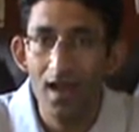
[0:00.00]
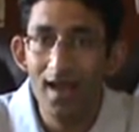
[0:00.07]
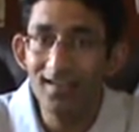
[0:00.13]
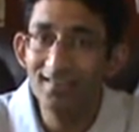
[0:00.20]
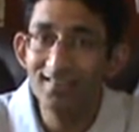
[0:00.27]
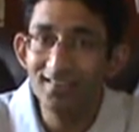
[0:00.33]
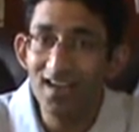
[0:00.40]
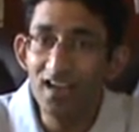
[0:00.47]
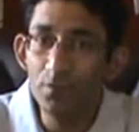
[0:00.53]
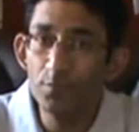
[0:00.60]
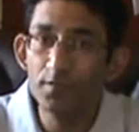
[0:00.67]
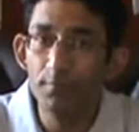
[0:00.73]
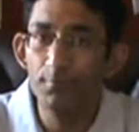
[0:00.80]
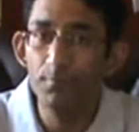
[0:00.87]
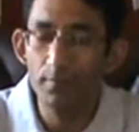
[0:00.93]
I'll start
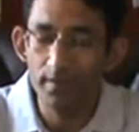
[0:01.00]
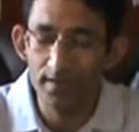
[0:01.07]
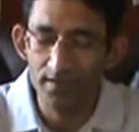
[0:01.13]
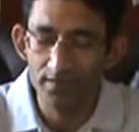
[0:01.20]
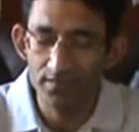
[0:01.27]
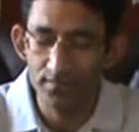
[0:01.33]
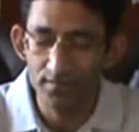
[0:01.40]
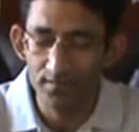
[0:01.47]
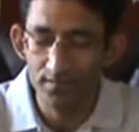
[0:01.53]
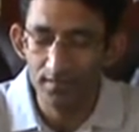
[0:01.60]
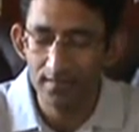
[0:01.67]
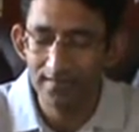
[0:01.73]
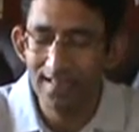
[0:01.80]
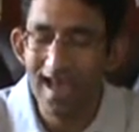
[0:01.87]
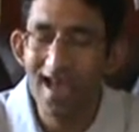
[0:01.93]
with the phrase
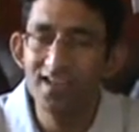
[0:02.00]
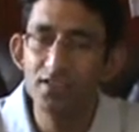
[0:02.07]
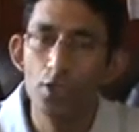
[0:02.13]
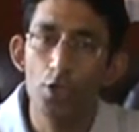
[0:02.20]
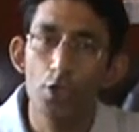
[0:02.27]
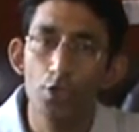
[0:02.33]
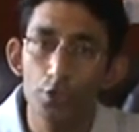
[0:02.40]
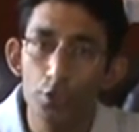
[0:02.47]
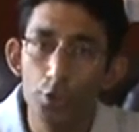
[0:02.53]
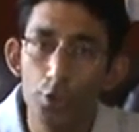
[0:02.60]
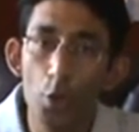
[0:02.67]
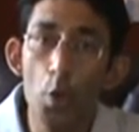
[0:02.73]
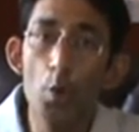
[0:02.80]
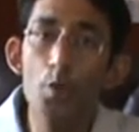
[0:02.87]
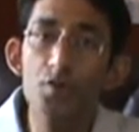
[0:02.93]
that
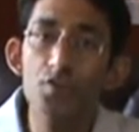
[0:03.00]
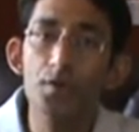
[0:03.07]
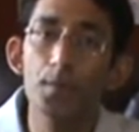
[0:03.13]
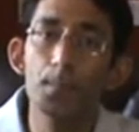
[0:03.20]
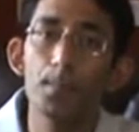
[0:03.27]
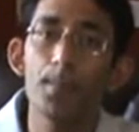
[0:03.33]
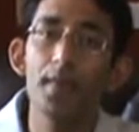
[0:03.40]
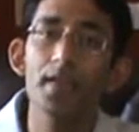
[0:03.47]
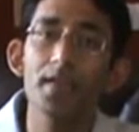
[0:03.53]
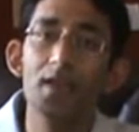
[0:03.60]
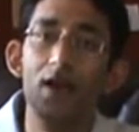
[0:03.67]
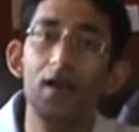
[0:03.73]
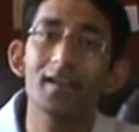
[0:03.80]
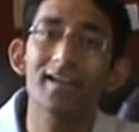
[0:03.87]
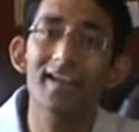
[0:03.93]
don't be
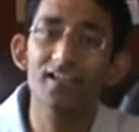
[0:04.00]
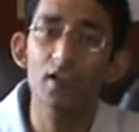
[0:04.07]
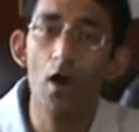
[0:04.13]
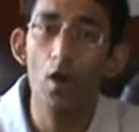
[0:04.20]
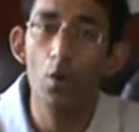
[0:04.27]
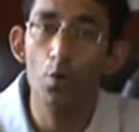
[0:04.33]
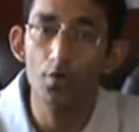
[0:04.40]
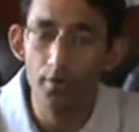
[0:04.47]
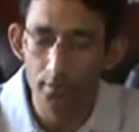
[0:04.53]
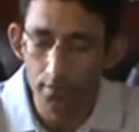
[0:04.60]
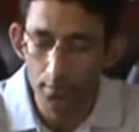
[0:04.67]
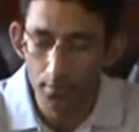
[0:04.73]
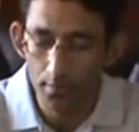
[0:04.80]
a data hoarder.